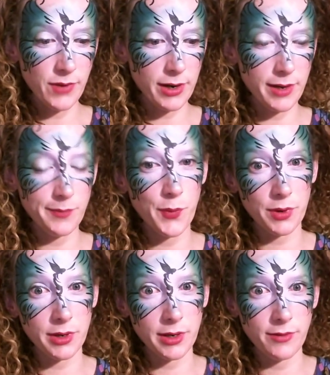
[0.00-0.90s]
Very
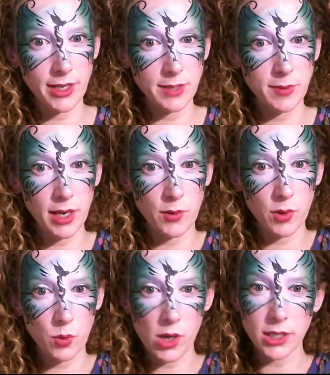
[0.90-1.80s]
important in face
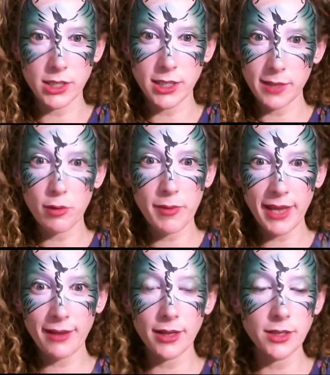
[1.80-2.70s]
painting with water-soluble
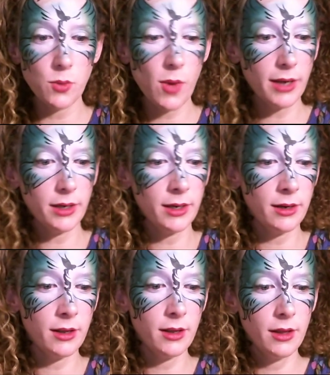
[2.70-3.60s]
paint is water.